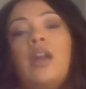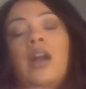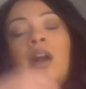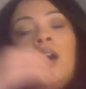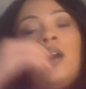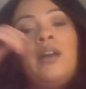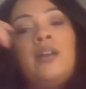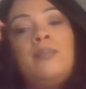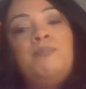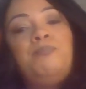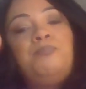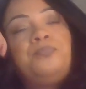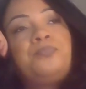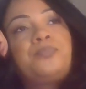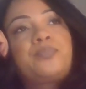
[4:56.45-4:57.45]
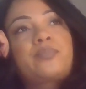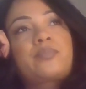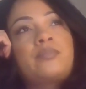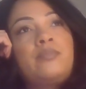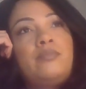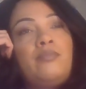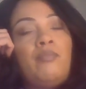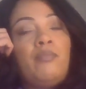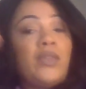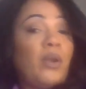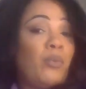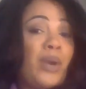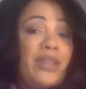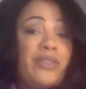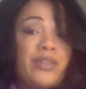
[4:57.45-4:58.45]
um,
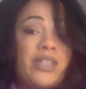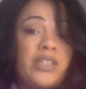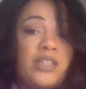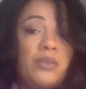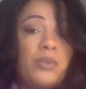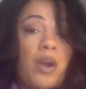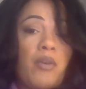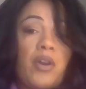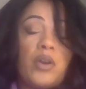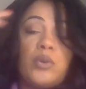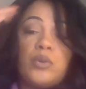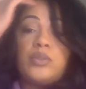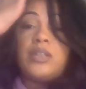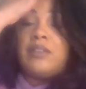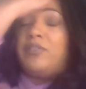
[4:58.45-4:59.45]
whether it's new or old,